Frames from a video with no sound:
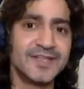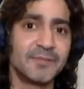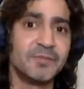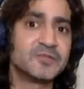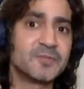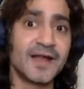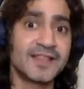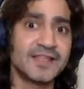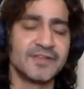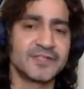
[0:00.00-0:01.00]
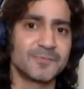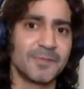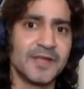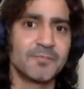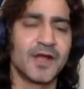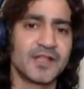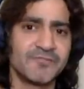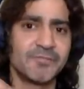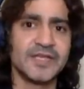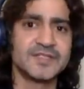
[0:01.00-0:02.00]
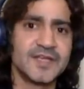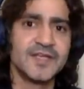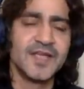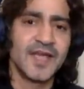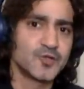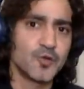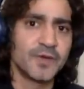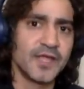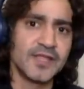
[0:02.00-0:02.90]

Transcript: that means Parthiv has to play, and Parthiv plays as opener,